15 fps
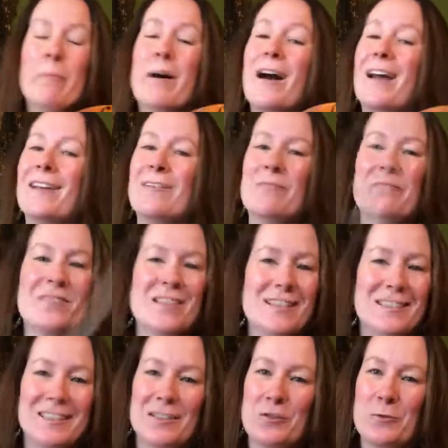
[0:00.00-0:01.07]
But
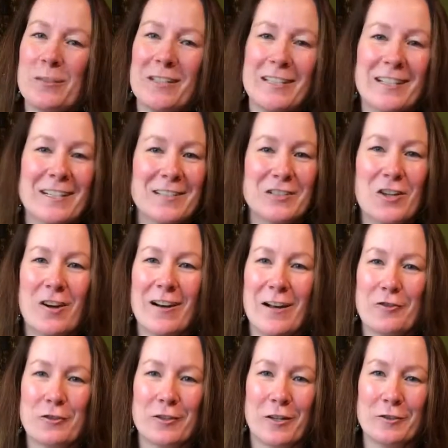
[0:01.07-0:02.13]
this is really a guitar
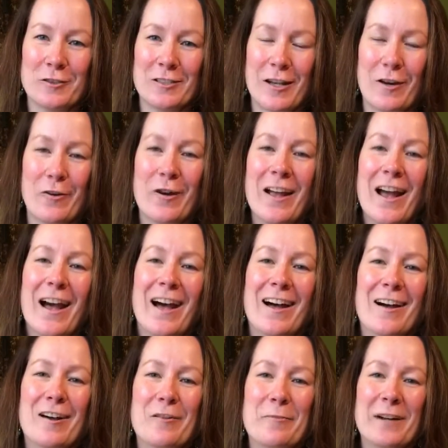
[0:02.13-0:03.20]
outro, so
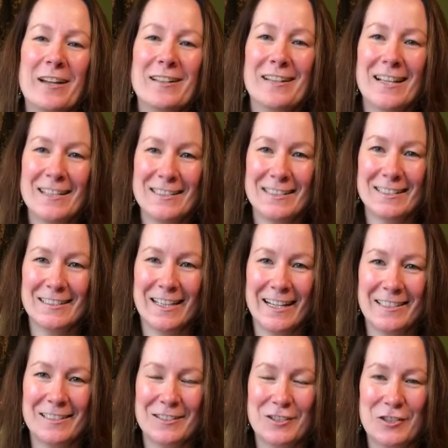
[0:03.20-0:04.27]
unless it's
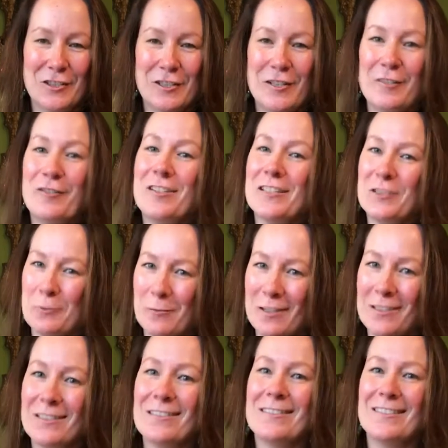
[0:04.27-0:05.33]
handed to you, this
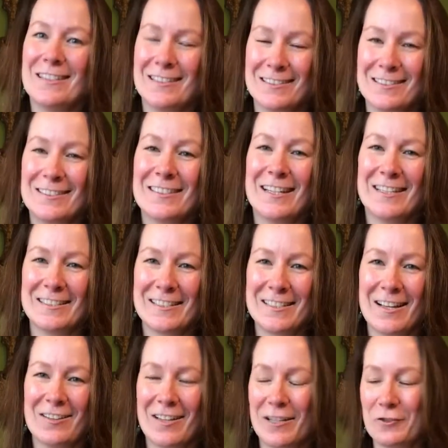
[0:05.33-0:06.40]
one is
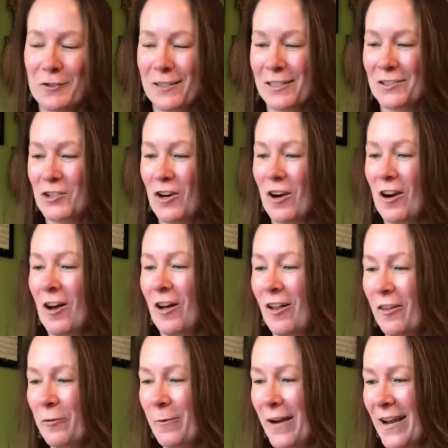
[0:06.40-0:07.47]
electric guitar
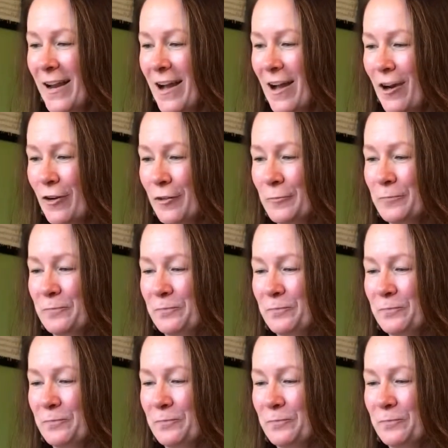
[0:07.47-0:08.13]
all the way out.